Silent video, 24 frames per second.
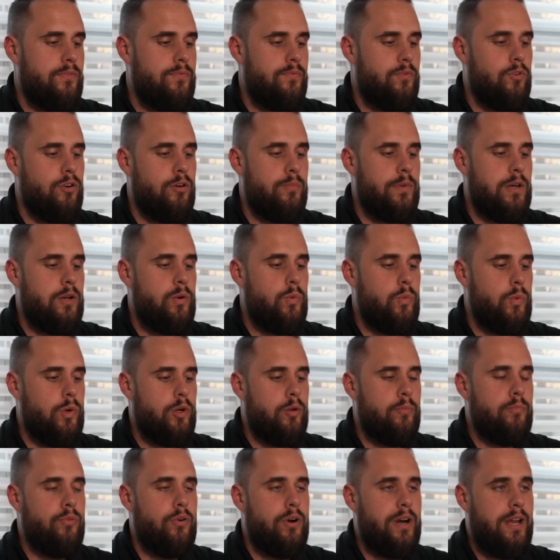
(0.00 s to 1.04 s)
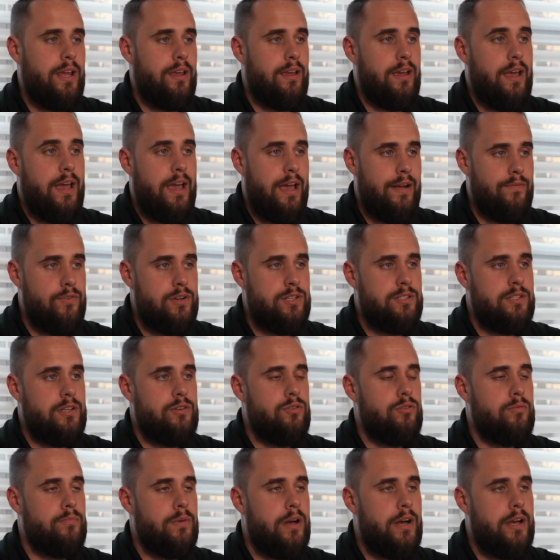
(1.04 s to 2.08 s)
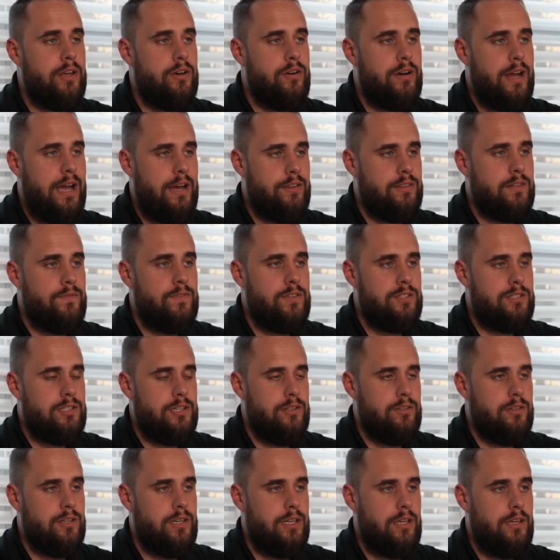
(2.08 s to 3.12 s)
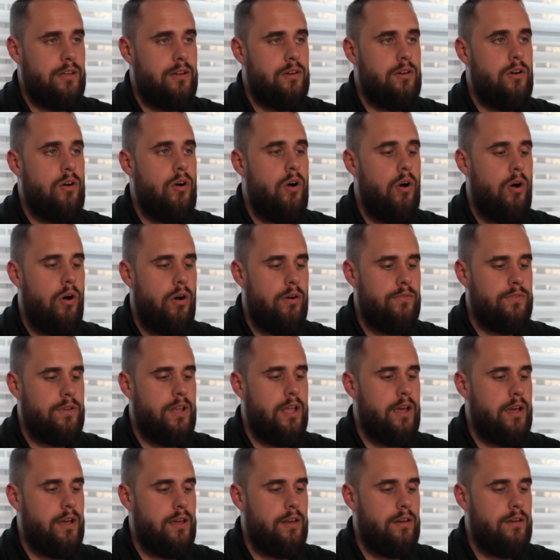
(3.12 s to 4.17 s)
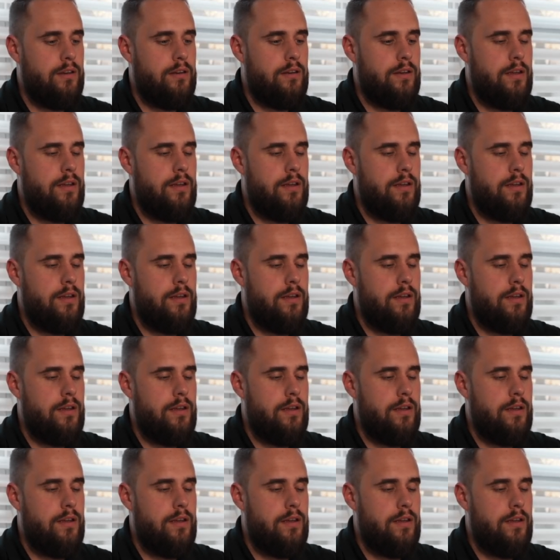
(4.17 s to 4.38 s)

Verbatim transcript: Foreman will bring every single miner at the facility offline,